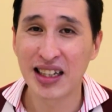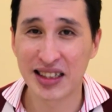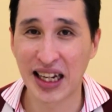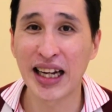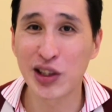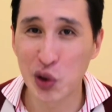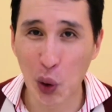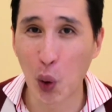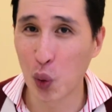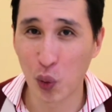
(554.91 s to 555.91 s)
They
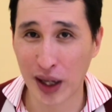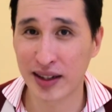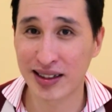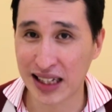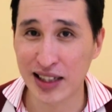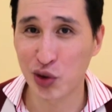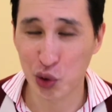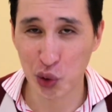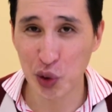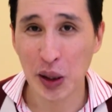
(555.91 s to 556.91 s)
know what things to
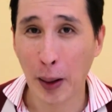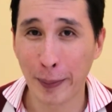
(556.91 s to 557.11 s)
do,